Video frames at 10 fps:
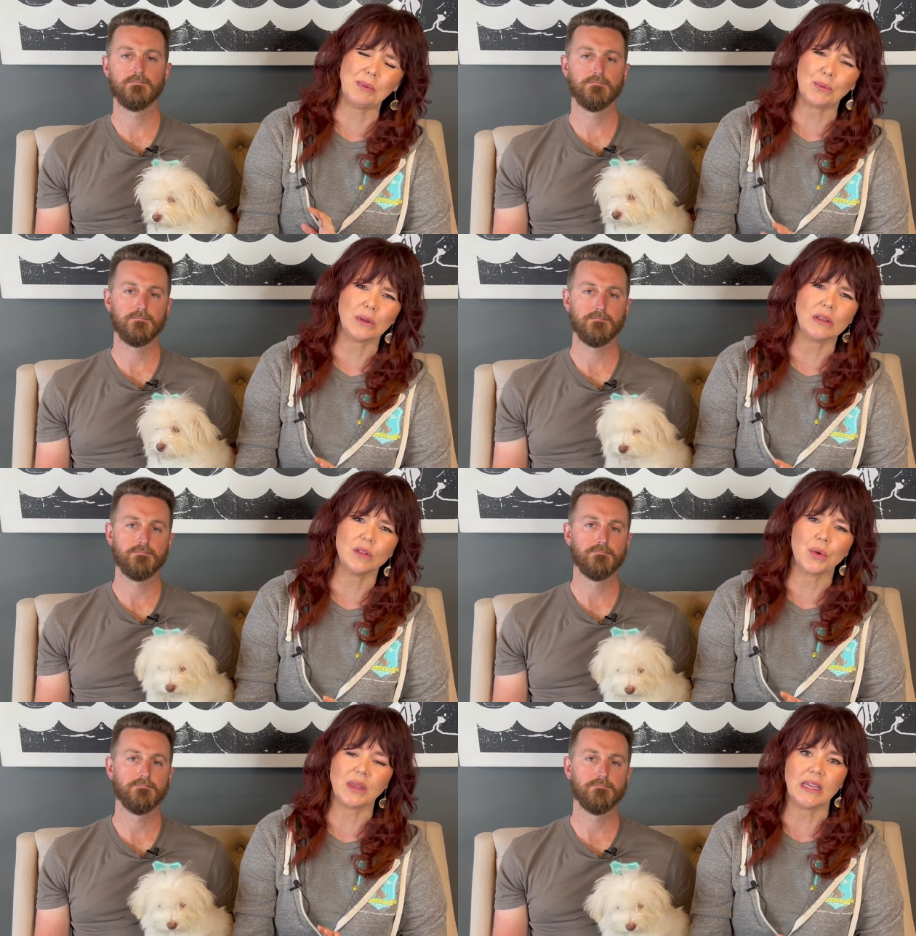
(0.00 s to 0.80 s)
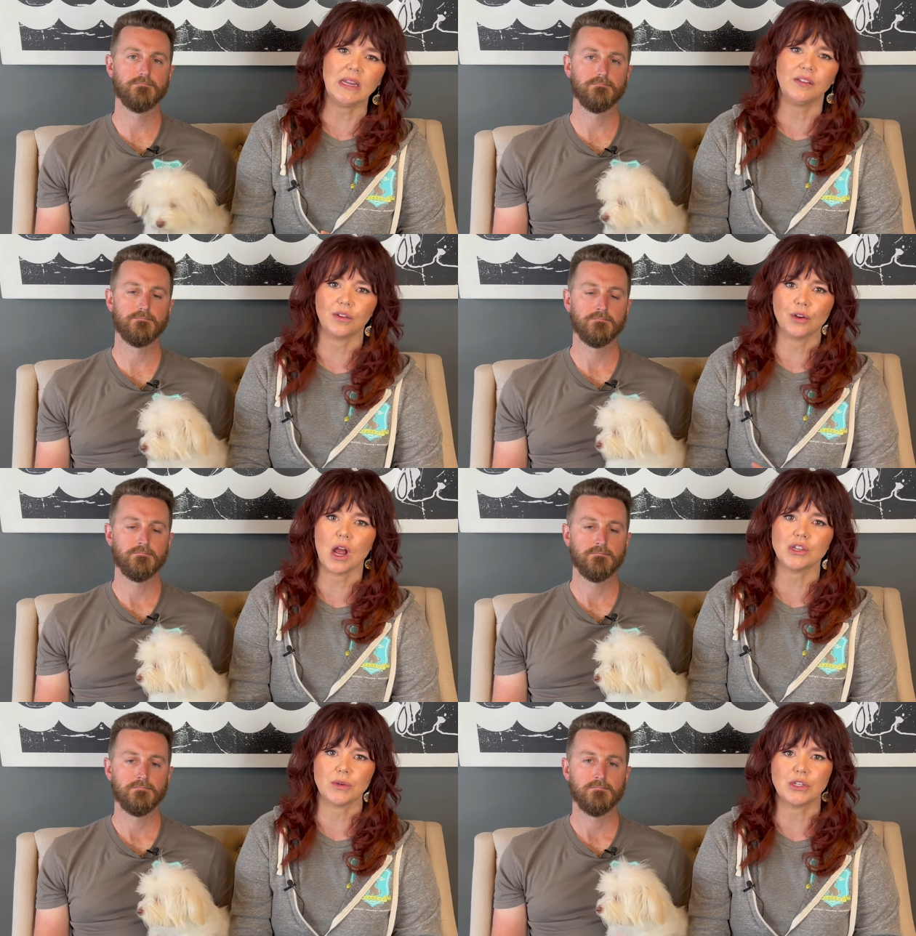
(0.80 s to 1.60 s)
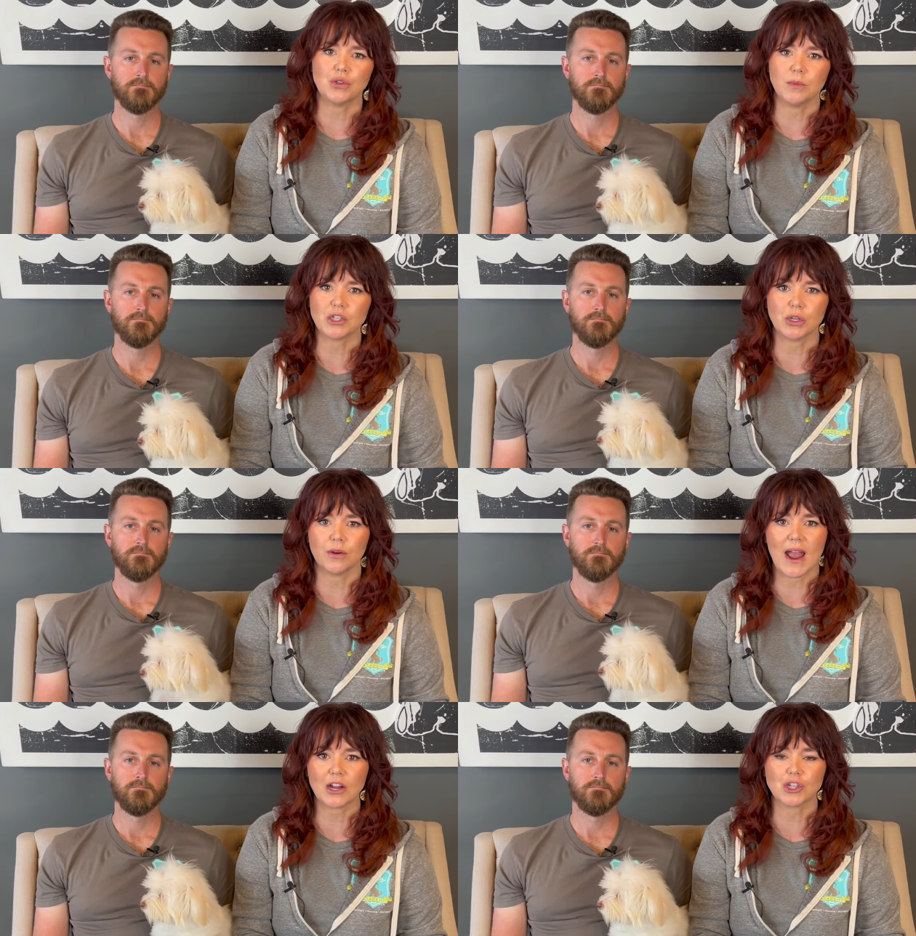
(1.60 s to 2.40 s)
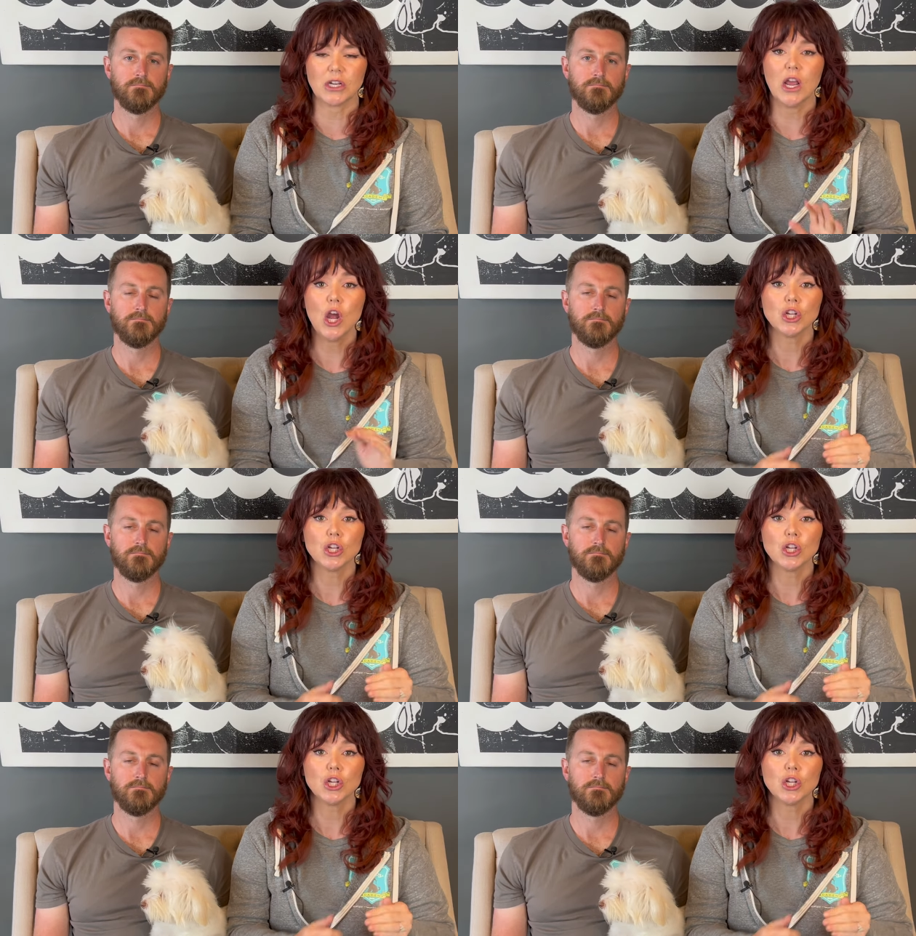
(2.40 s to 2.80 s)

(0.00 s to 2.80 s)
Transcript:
Speaker 1: it really low key so you're not doing too much interaction.